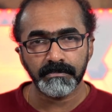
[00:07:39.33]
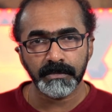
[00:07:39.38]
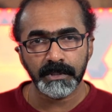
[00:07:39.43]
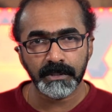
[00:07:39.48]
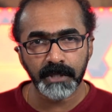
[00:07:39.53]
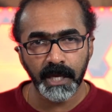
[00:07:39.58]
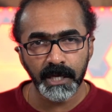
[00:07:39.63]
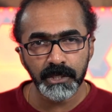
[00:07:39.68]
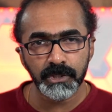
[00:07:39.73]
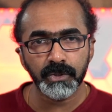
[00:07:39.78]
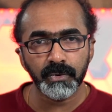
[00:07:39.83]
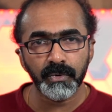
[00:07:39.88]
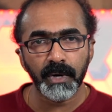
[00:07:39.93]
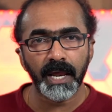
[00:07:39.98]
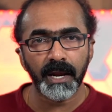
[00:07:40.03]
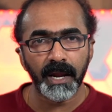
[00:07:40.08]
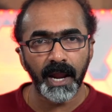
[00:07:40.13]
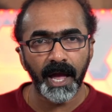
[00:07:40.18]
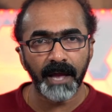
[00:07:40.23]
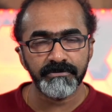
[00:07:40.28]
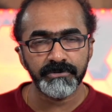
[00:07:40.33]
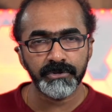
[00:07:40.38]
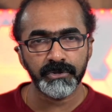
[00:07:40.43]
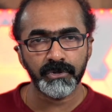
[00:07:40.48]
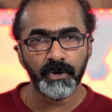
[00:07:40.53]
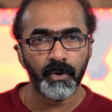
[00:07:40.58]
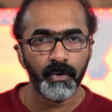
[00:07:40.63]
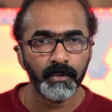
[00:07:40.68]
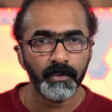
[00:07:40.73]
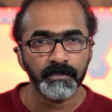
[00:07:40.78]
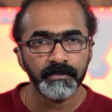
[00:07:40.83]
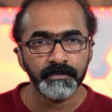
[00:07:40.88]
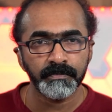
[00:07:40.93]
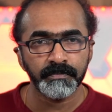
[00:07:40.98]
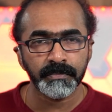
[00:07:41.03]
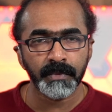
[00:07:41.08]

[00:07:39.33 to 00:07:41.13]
schedule a live show